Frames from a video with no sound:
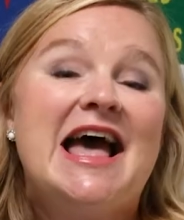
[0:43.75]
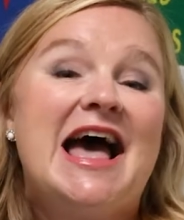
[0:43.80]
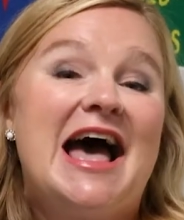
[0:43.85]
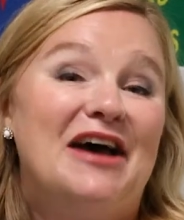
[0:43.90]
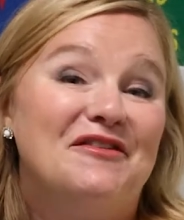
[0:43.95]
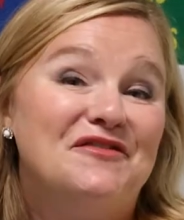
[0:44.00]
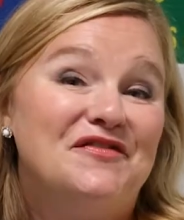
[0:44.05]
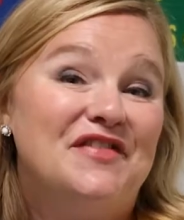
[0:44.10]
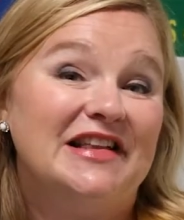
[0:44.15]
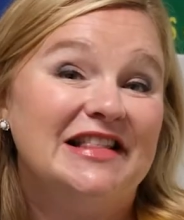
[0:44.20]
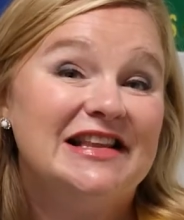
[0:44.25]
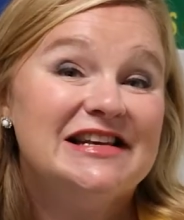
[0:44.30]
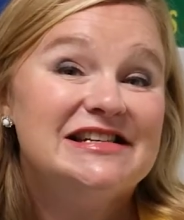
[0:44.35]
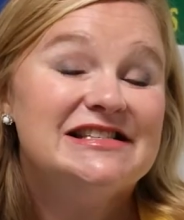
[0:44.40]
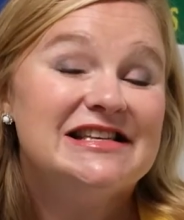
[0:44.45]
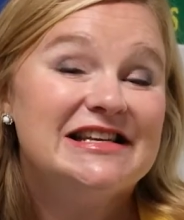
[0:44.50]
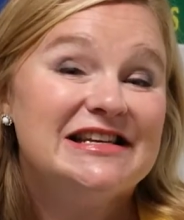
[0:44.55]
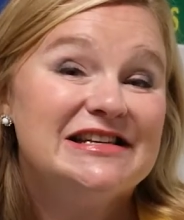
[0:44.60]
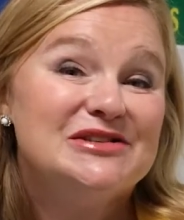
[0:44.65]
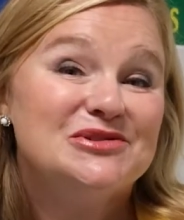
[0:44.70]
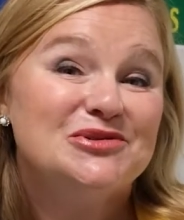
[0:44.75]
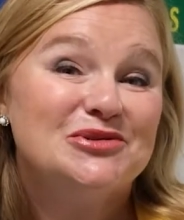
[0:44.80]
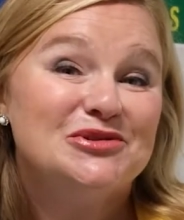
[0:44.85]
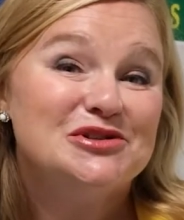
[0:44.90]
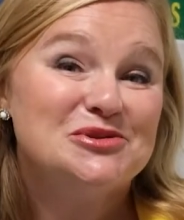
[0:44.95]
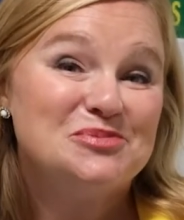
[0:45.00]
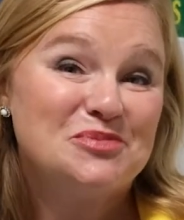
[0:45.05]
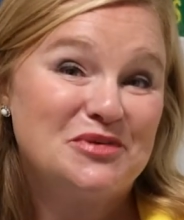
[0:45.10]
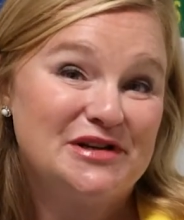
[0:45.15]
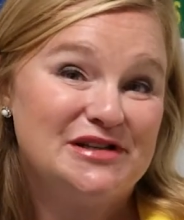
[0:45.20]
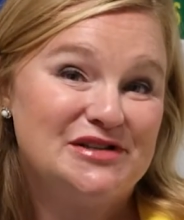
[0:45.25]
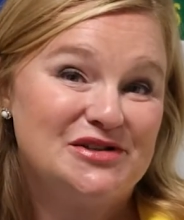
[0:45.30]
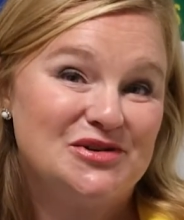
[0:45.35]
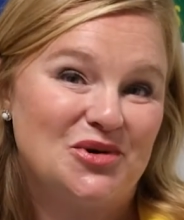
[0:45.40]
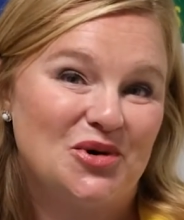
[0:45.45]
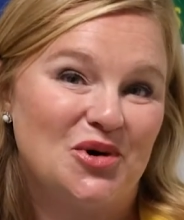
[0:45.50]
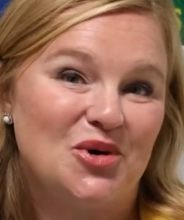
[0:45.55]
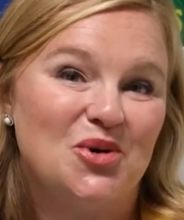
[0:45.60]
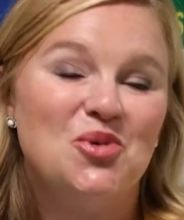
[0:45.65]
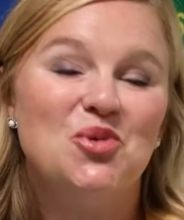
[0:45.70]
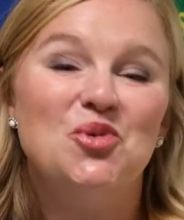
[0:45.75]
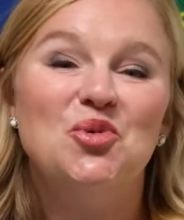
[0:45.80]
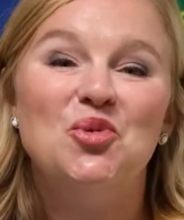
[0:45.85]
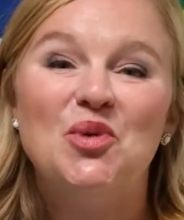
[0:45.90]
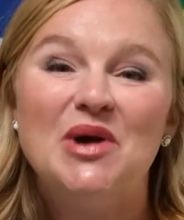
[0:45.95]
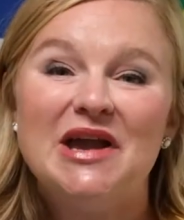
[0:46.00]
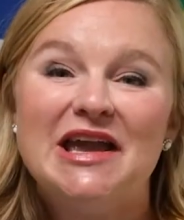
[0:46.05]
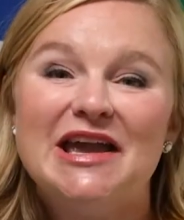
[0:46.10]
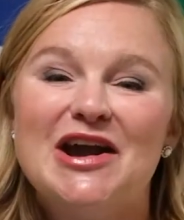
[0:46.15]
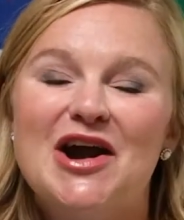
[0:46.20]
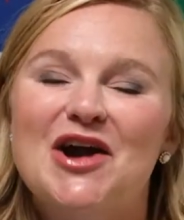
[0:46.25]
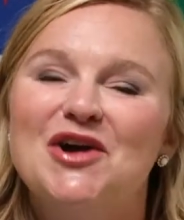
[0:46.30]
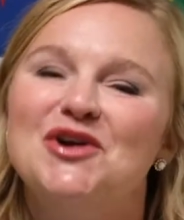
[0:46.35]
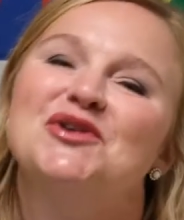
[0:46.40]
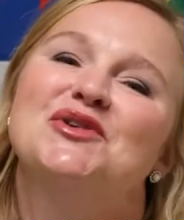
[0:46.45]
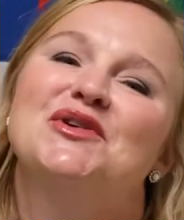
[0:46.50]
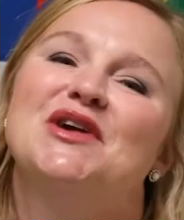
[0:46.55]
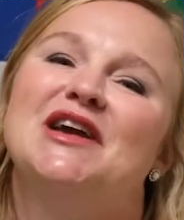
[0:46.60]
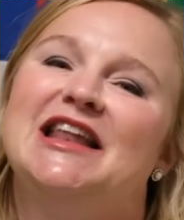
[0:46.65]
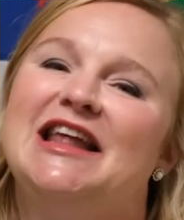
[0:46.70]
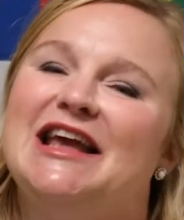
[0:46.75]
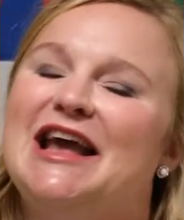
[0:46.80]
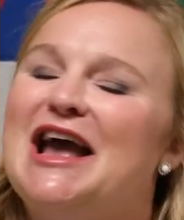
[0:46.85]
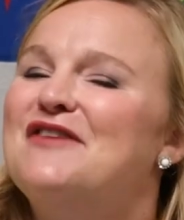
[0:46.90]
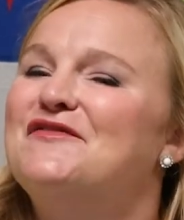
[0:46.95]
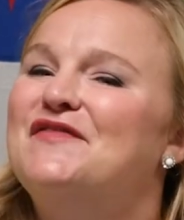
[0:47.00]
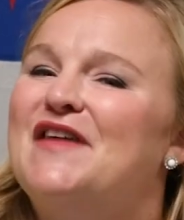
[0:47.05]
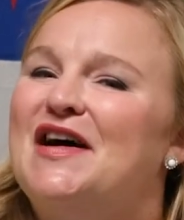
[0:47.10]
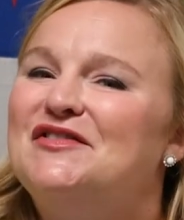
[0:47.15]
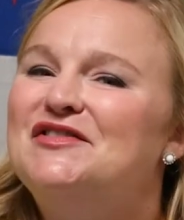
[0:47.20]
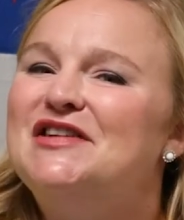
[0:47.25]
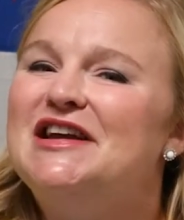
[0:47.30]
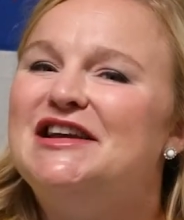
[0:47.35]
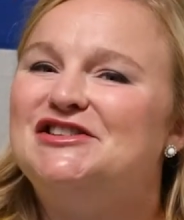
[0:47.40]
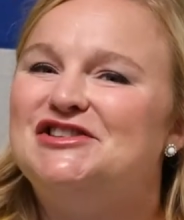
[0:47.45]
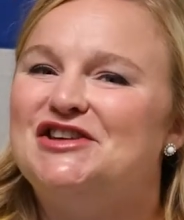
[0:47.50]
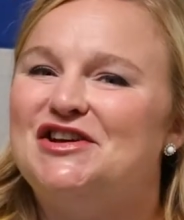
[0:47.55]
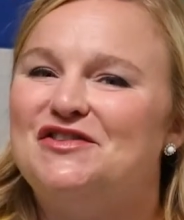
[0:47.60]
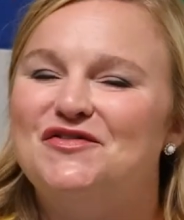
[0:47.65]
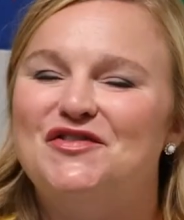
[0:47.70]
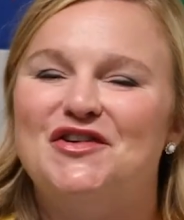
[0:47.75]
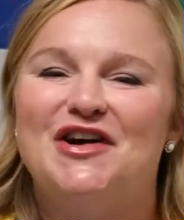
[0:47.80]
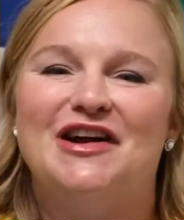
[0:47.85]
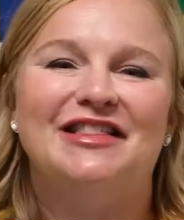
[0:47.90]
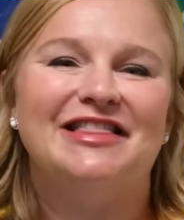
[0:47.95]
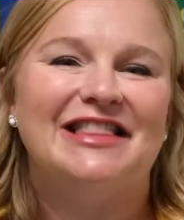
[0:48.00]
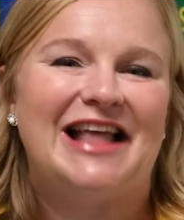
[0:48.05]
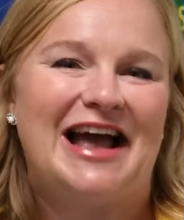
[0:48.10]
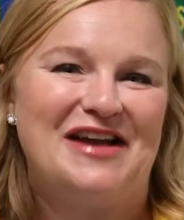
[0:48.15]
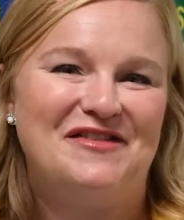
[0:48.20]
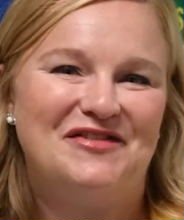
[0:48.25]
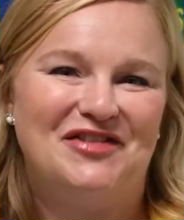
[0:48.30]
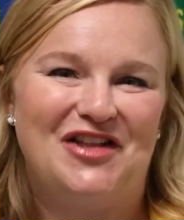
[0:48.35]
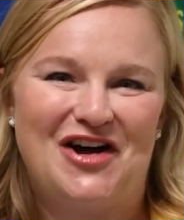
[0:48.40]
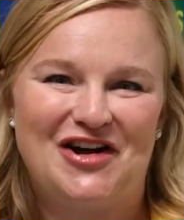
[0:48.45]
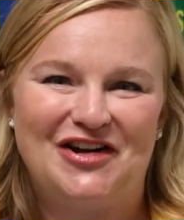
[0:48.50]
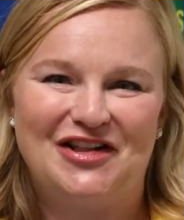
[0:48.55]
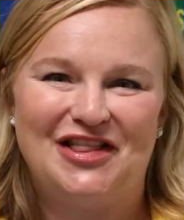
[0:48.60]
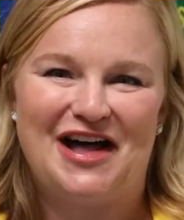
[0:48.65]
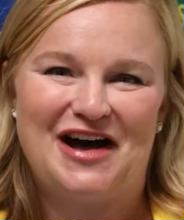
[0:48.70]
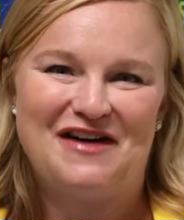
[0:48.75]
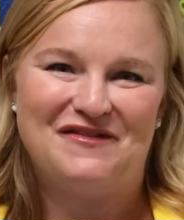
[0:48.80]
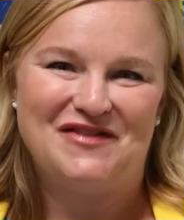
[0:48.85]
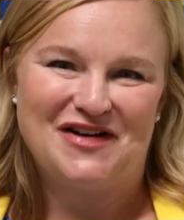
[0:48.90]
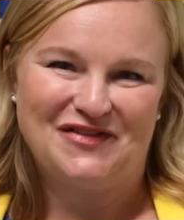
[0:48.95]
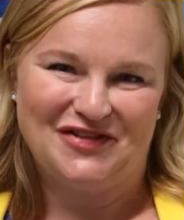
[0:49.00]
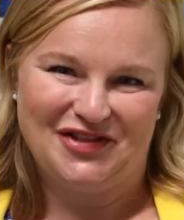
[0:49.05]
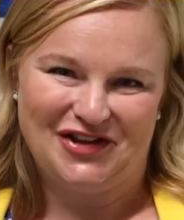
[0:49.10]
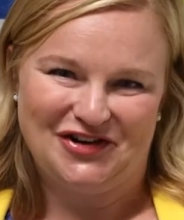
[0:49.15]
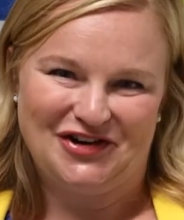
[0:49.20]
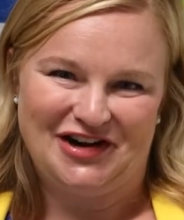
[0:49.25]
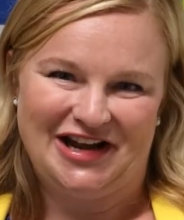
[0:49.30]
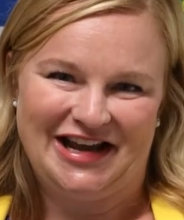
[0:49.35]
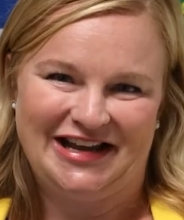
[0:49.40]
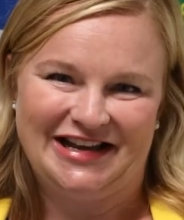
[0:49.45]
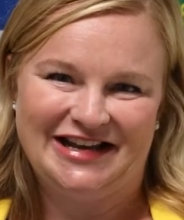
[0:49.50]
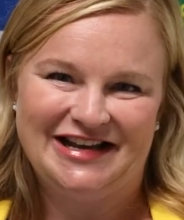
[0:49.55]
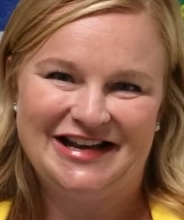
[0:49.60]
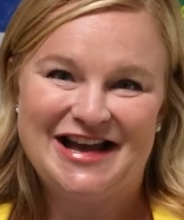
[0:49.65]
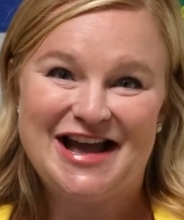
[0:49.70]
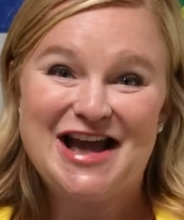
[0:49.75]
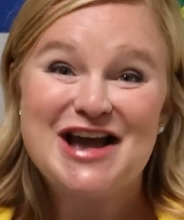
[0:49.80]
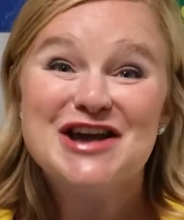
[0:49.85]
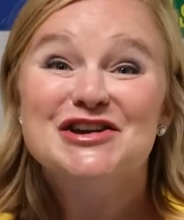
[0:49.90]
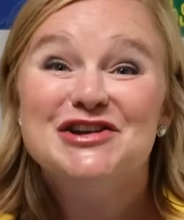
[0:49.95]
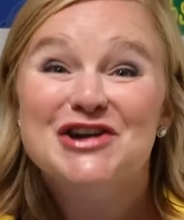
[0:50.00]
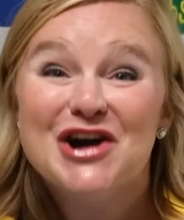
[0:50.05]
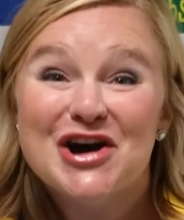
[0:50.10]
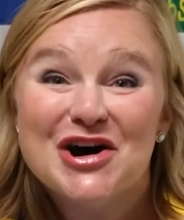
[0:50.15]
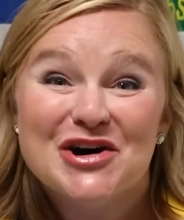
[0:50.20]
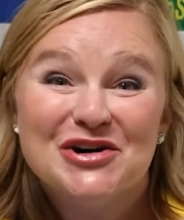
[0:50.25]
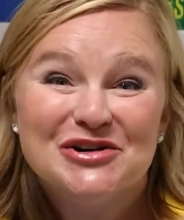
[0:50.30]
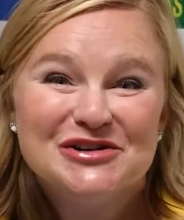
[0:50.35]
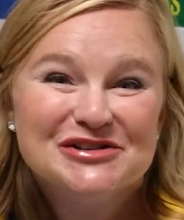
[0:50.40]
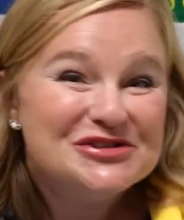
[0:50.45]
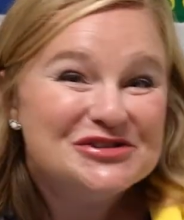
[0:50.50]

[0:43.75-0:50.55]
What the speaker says: At Findlay City Schools Preschool, we are creating a foundation for a lifelong love of learning. Go